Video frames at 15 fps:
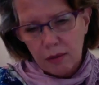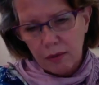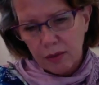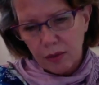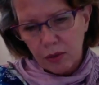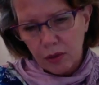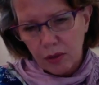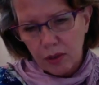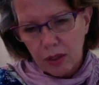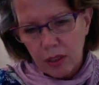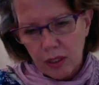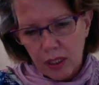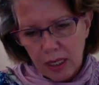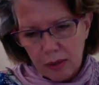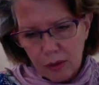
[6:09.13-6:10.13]
feels good.
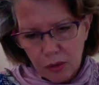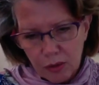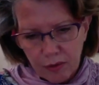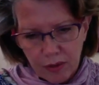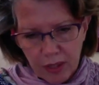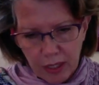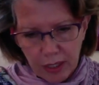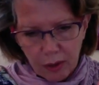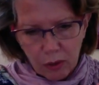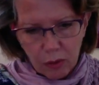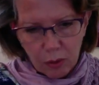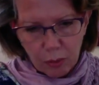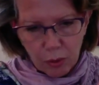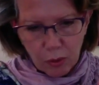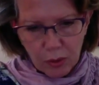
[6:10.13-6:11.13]
Narrow defile
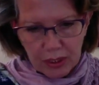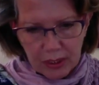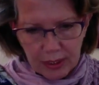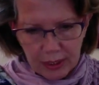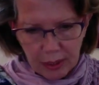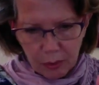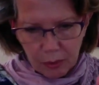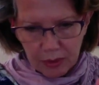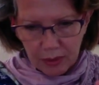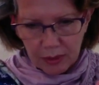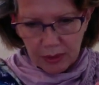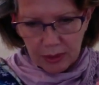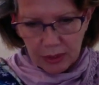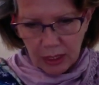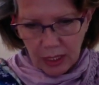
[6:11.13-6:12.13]
or broken
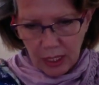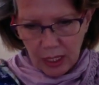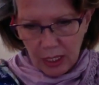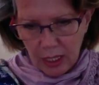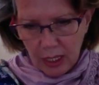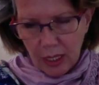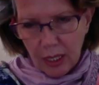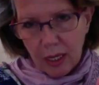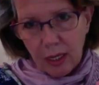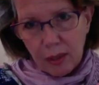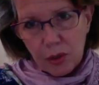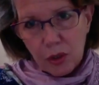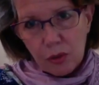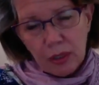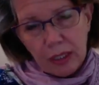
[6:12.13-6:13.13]
sequence.
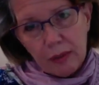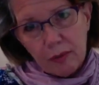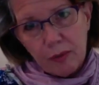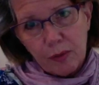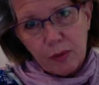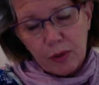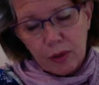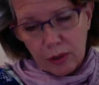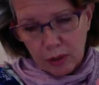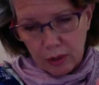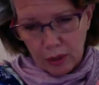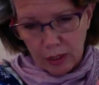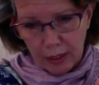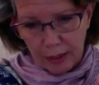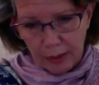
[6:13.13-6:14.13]
It's great
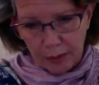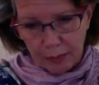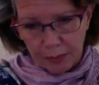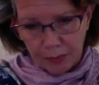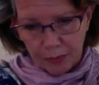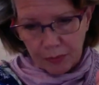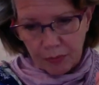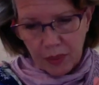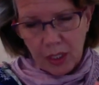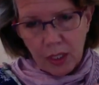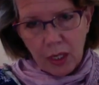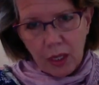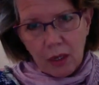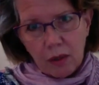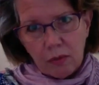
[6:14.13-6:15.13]
for
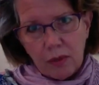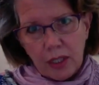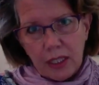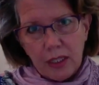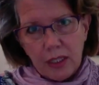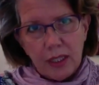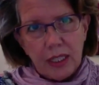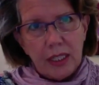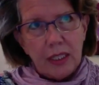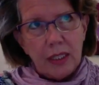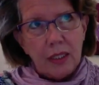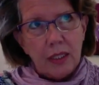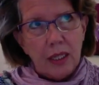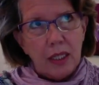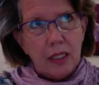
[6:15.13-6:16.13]
regulating
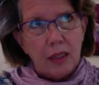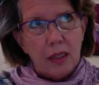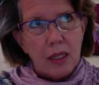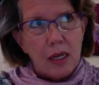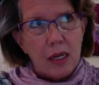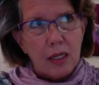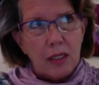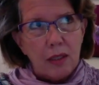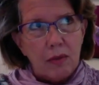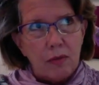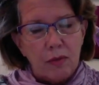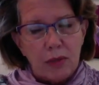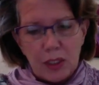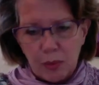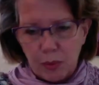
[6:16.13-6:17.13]
a lot of
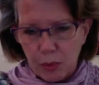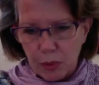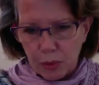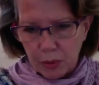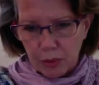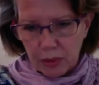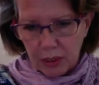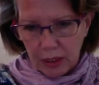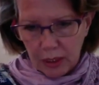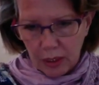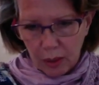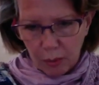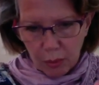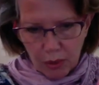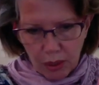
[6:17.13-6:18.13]

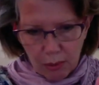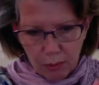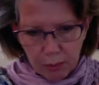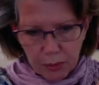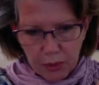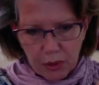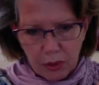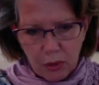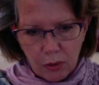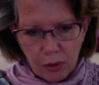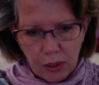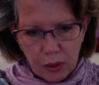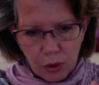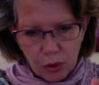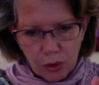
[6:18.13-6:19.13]
respiratory problems,
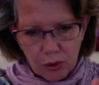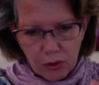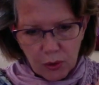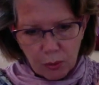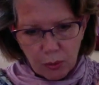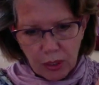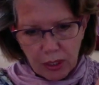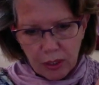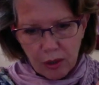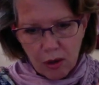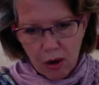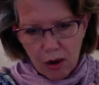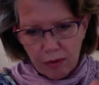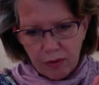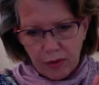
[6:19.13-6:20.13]
including shortness of breath,
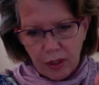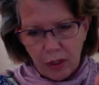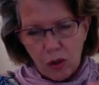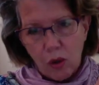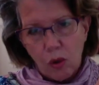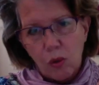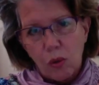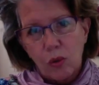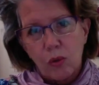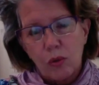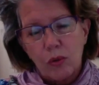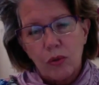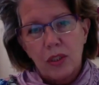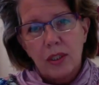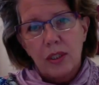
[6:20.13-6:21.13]
coughing,
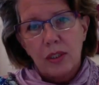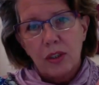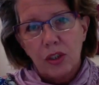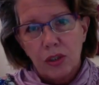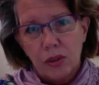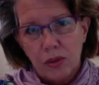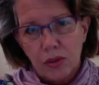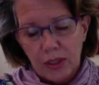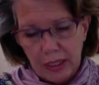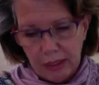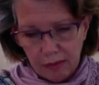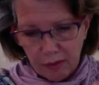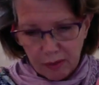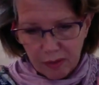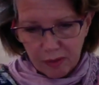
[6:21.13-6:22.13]
colds, chills,
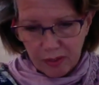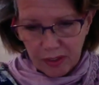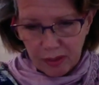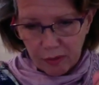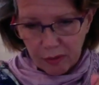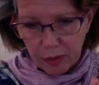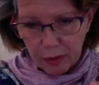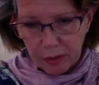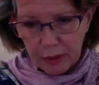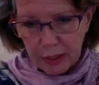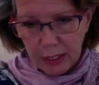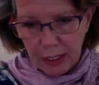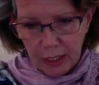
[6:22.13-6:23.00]
and fever.